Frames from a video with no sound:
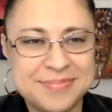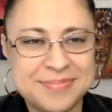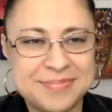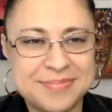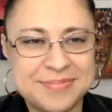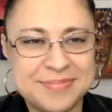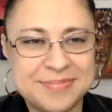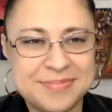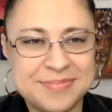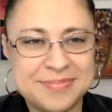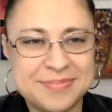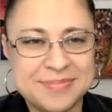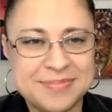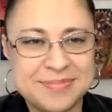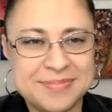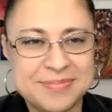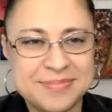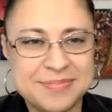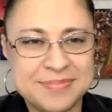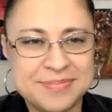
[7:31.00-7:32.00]

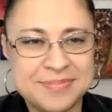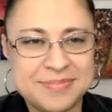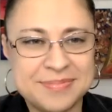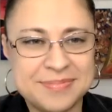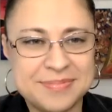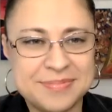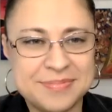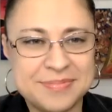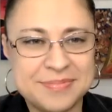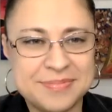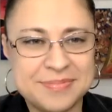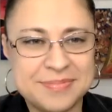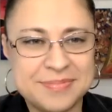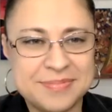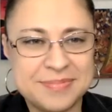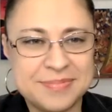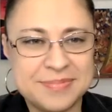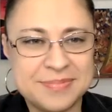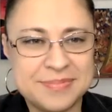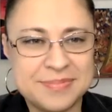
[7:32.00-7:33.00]

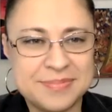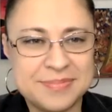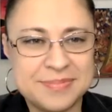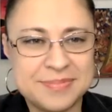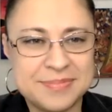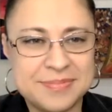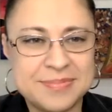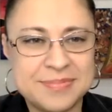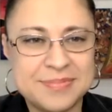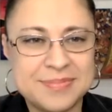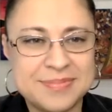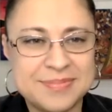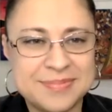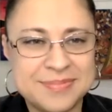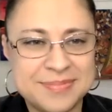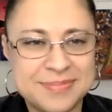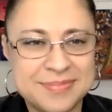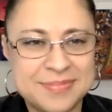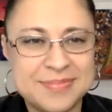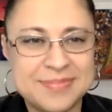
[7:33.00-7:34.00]

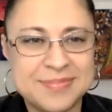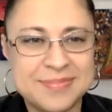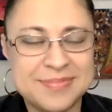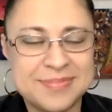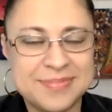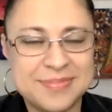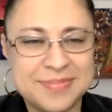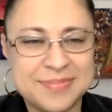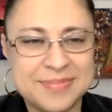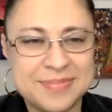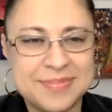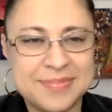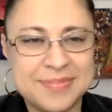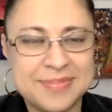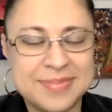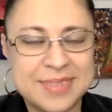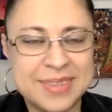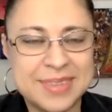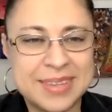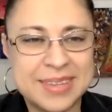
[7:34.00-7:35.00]

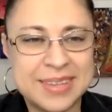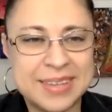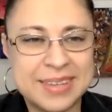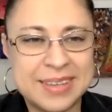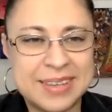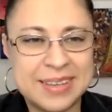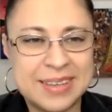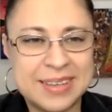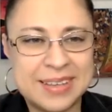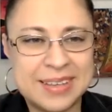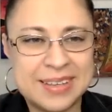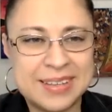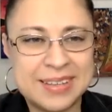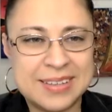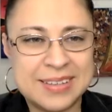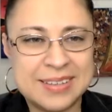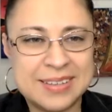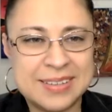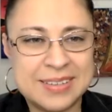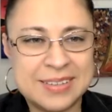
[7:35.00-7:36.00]

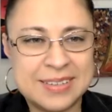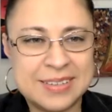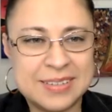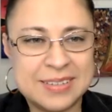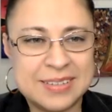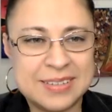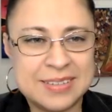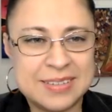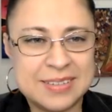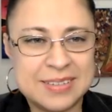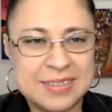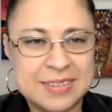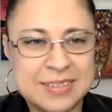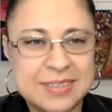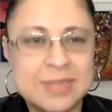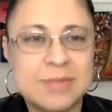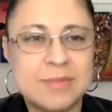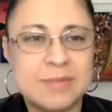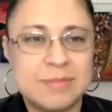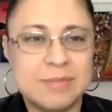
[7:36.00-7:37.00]

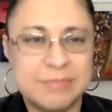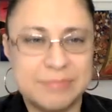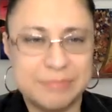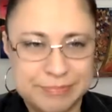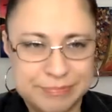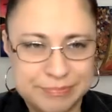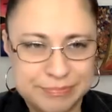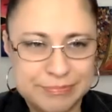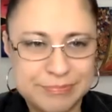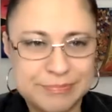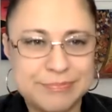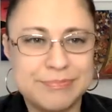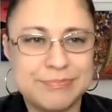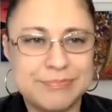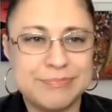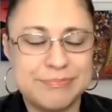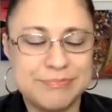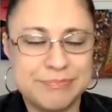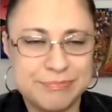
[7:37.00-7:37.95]
[no speech]